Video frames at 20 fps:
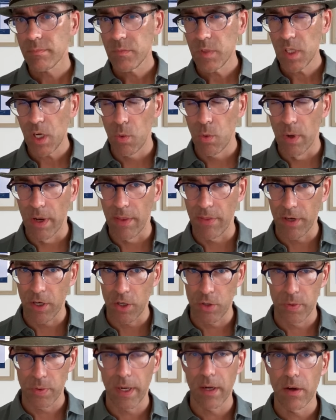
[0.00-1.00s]
one of the
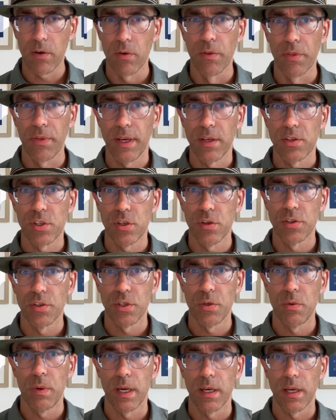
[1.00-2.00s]
critical things you're
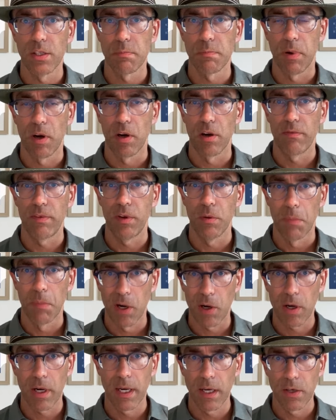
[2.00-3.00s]
doing as part of your
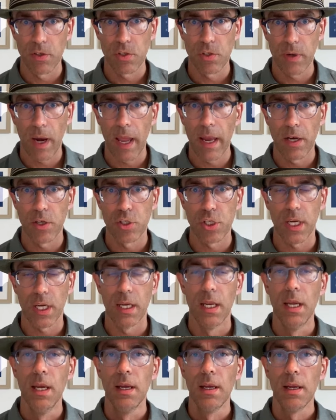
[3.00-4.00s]
marketing
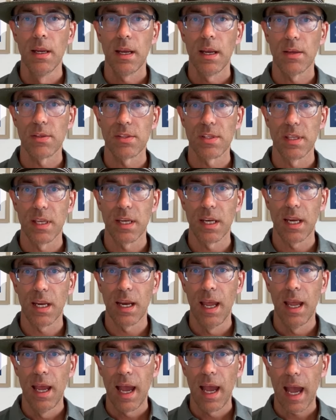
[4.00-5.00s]
strategy is thinking,
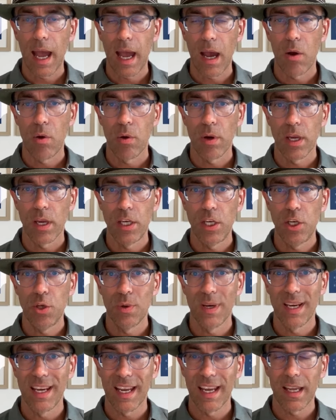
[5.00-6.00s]
how can you
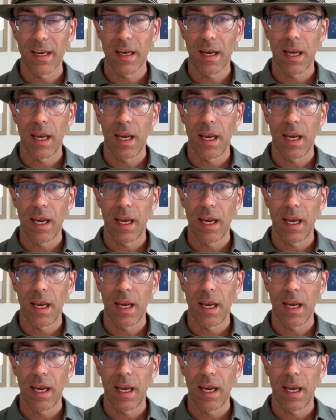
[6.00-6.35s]
get a